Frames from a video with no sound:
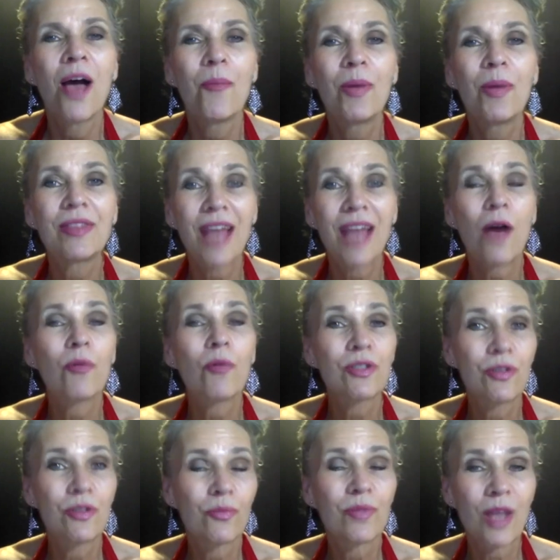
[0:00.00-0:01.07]
But that was
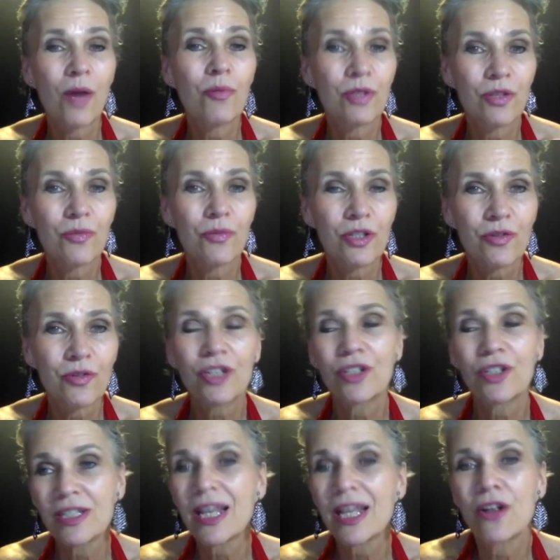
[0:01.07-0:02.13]
the
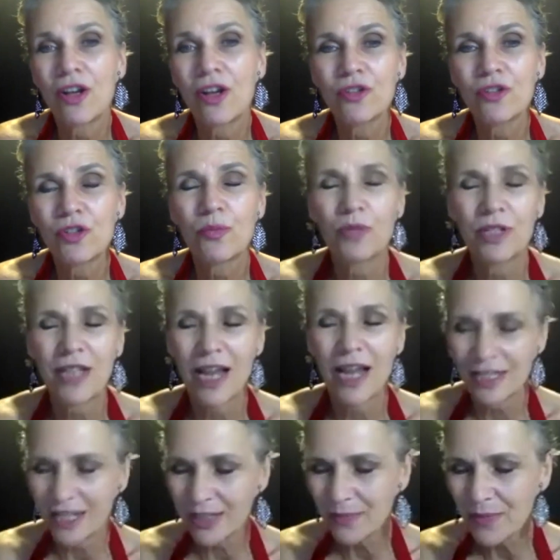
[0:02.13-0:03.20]
restrictions, and also to
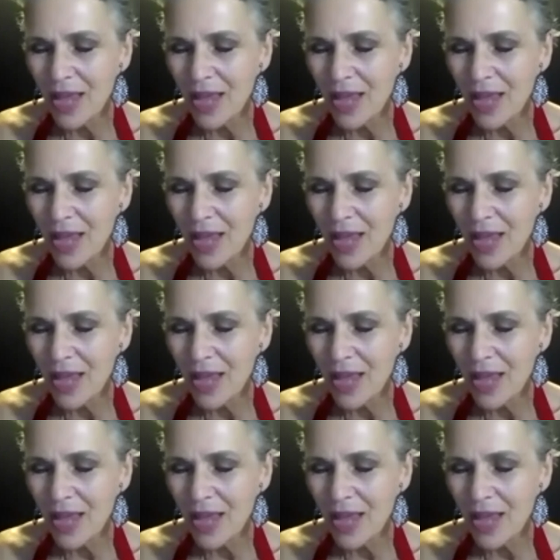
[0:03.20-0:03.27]
protect it.